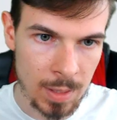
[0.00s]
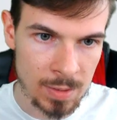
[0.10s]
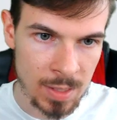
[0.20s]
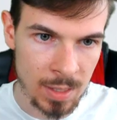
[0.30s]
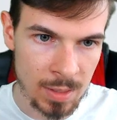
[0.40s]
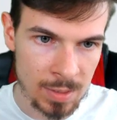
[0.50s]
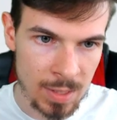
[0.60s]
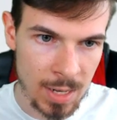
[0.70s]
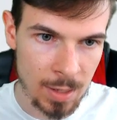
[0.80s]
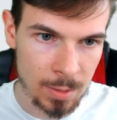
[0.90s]
cut this
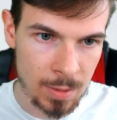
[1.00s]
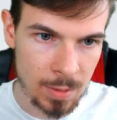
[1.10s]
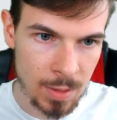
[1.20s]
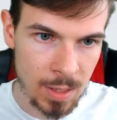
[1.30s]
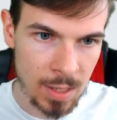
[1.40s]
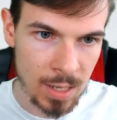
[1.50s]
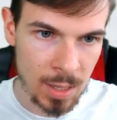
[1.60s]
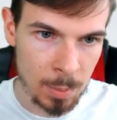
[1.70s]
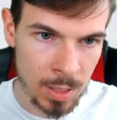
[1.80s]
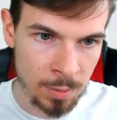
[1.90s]
out. Get a
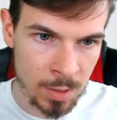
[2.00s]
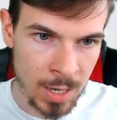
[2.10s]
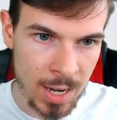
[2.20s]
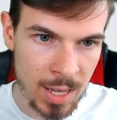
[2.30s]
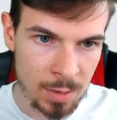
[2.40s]
bit of her hand.